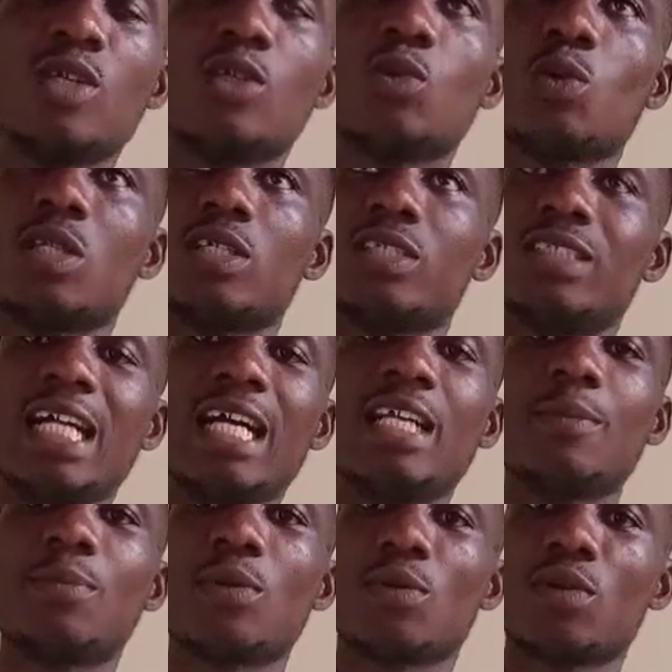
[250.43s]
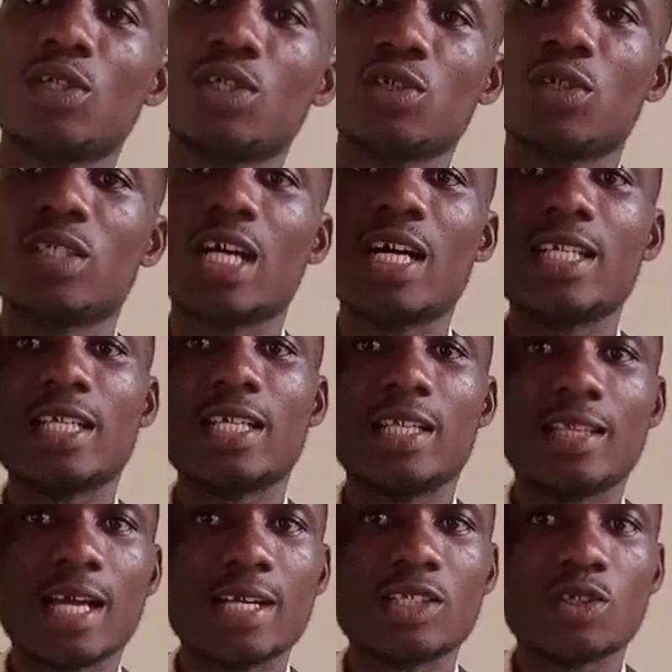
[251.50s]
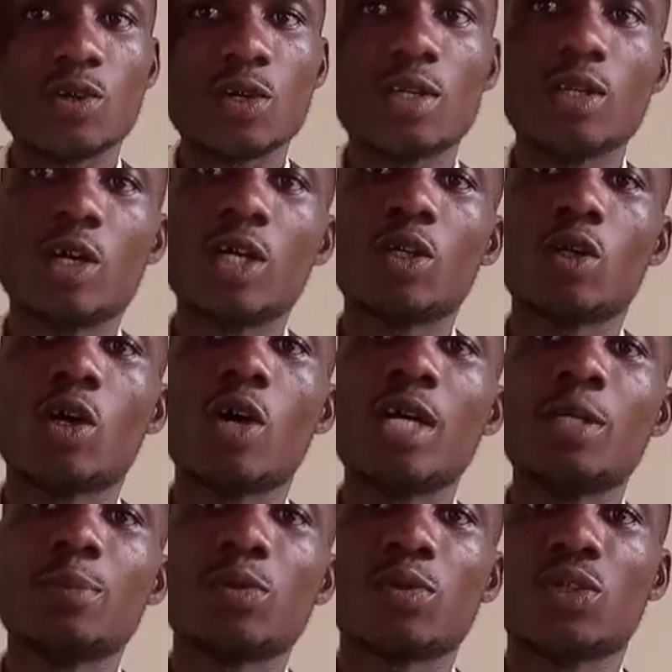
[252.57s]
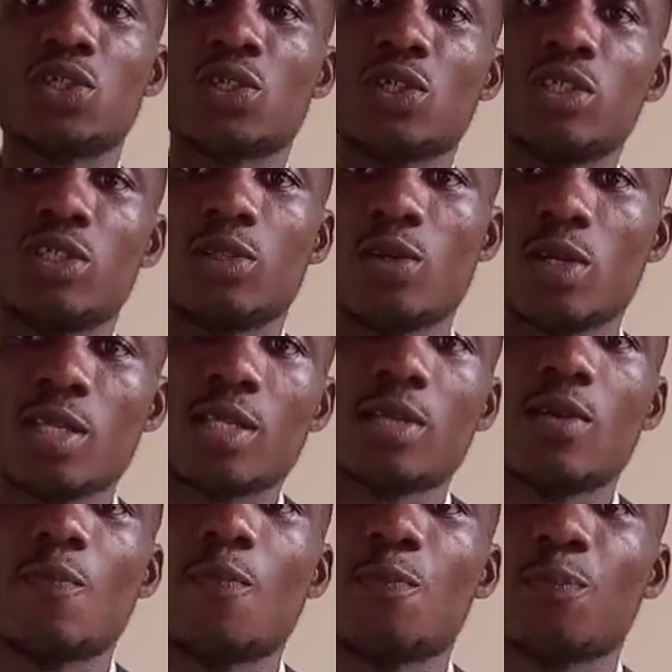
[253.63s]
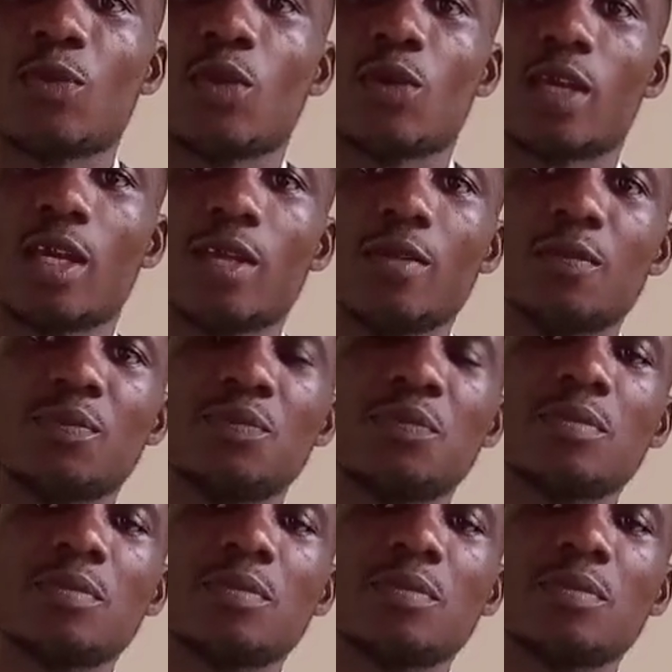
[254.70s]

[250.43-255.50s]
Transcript: you understand the progression, how the guitar is going or how the progression is going, okay.